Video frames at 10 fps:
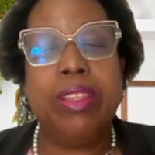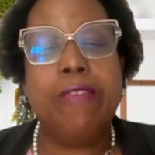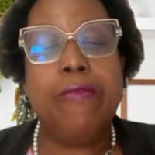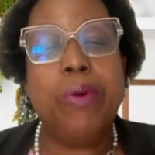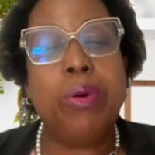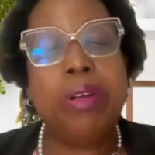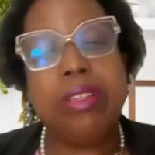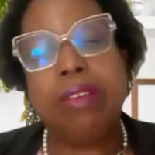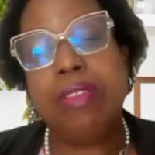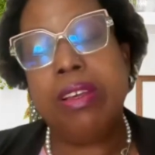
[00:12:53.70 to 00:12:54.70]
the
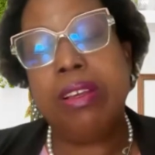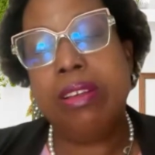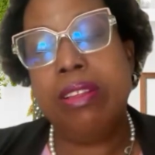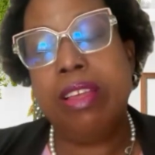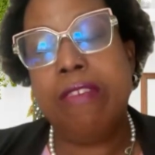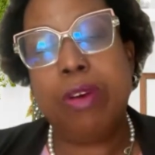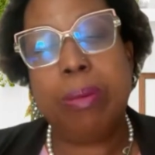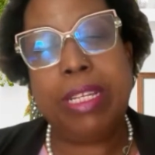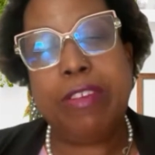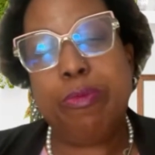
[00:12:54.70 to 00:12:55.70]
focus of the
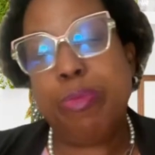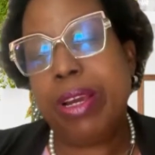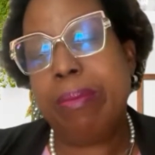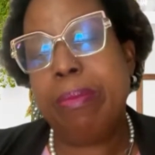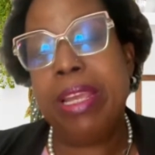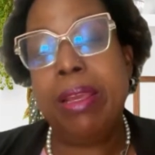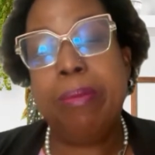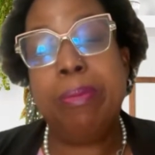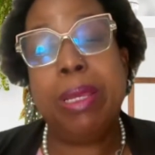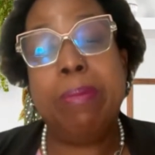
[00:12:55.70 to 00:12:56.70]
affirmative prayer
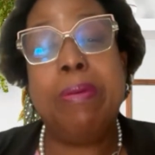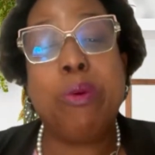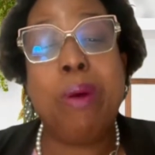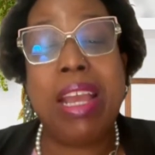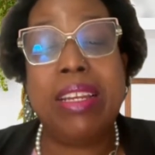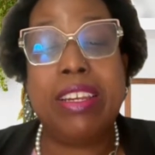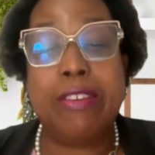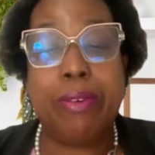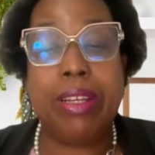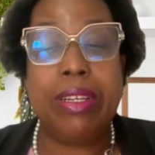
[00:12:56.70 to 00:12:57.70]
may be quite
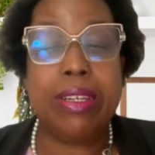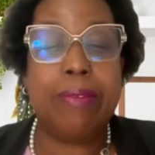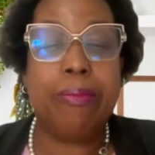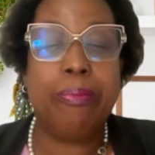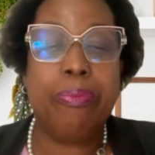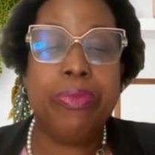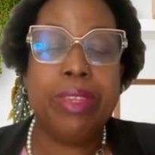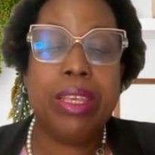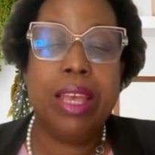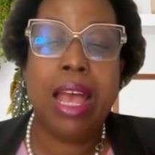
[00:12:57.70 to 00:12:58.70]
different,
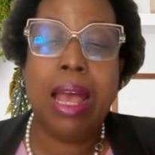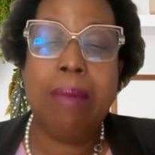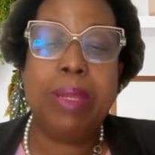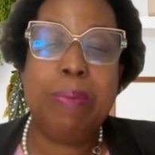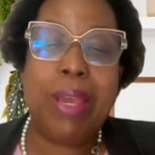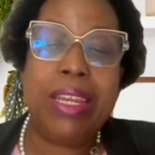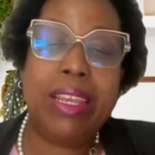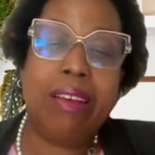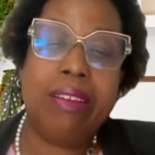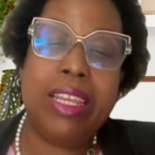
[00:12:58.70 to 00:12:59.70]

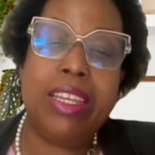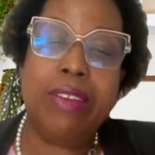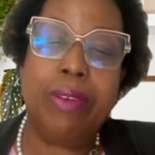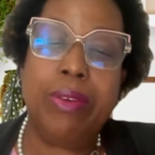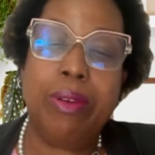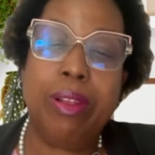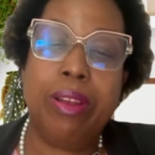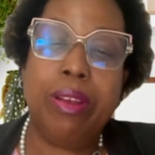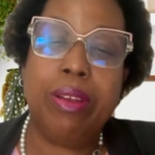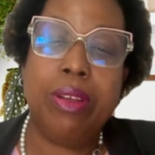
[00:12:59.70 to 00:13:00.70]
depending on the individual.